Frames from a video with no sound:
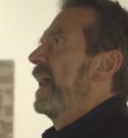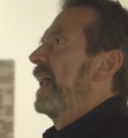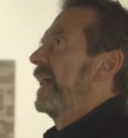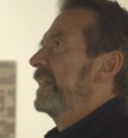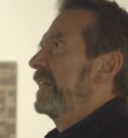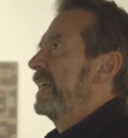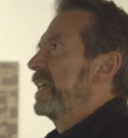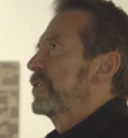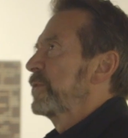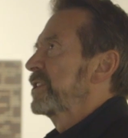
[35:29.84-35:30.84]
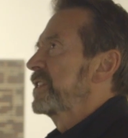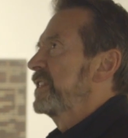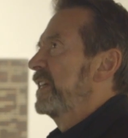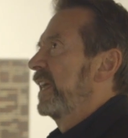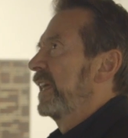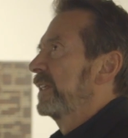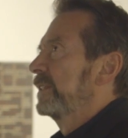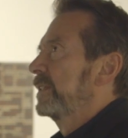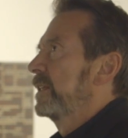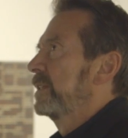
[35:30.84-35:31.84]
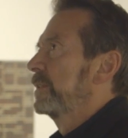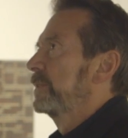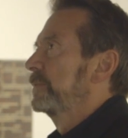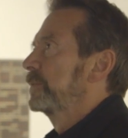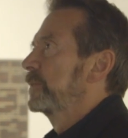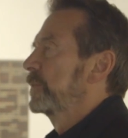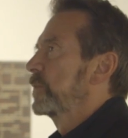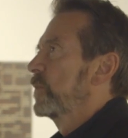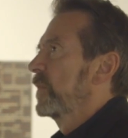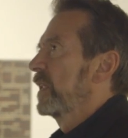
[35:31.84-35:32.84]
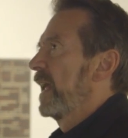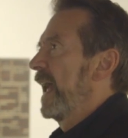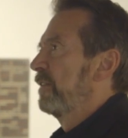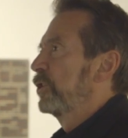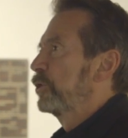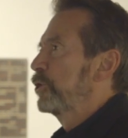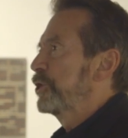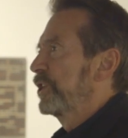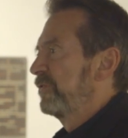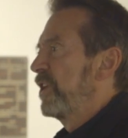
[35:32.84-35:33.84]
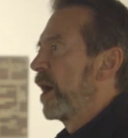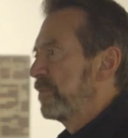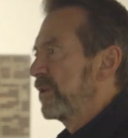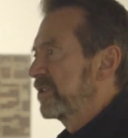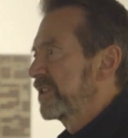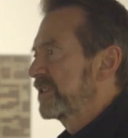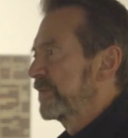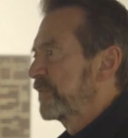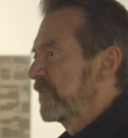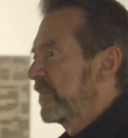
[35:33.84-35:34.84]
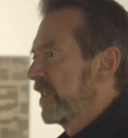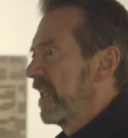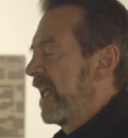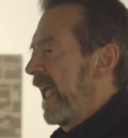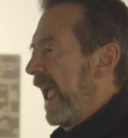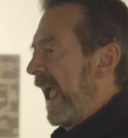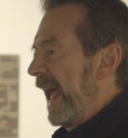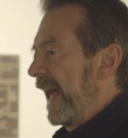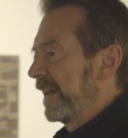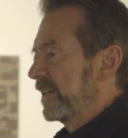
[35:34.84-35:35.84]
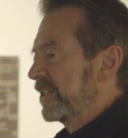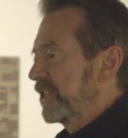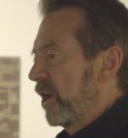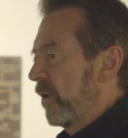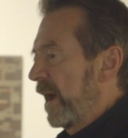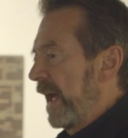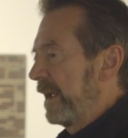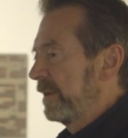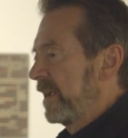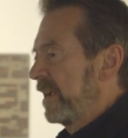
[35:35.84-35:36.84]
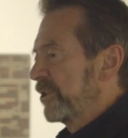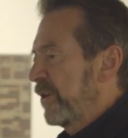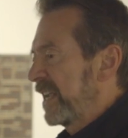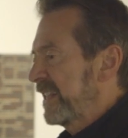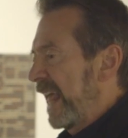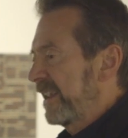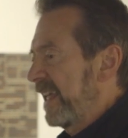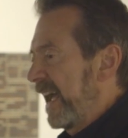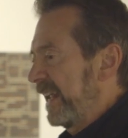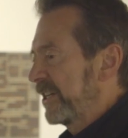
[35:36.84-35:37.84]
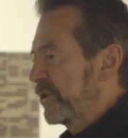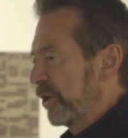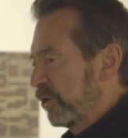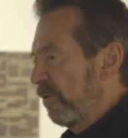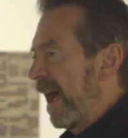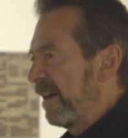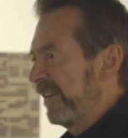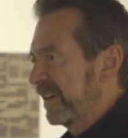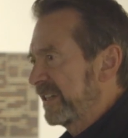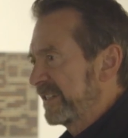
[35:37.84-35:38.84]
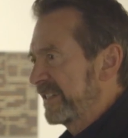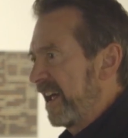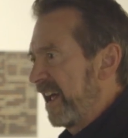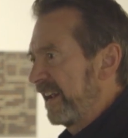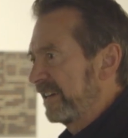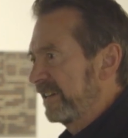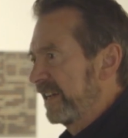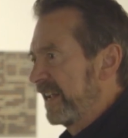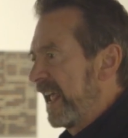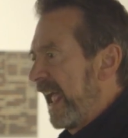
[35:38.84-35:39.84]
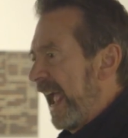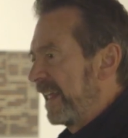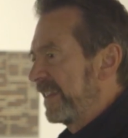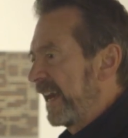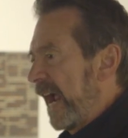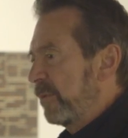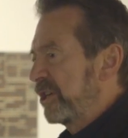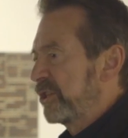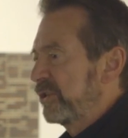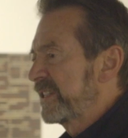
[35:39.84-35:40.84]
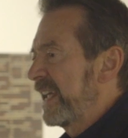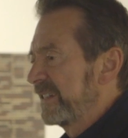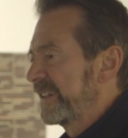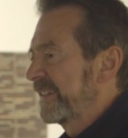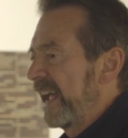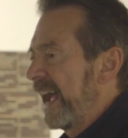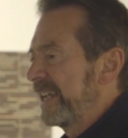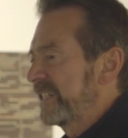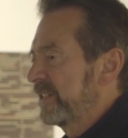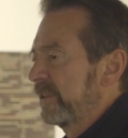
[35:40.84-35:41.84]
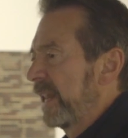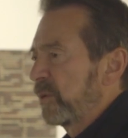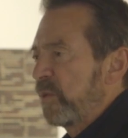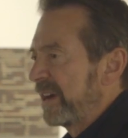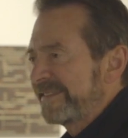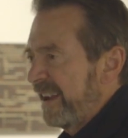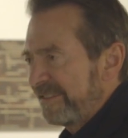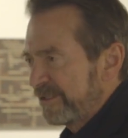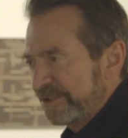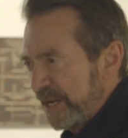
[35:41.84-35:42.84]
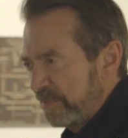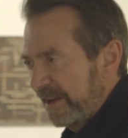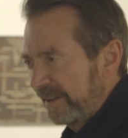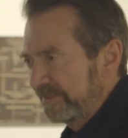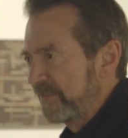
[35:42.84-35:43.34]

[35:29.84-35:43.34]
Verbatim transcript: an interesting evolution of numbers. And so I translate that into a graphic design, and then I reduce that in size to like one tenth or something.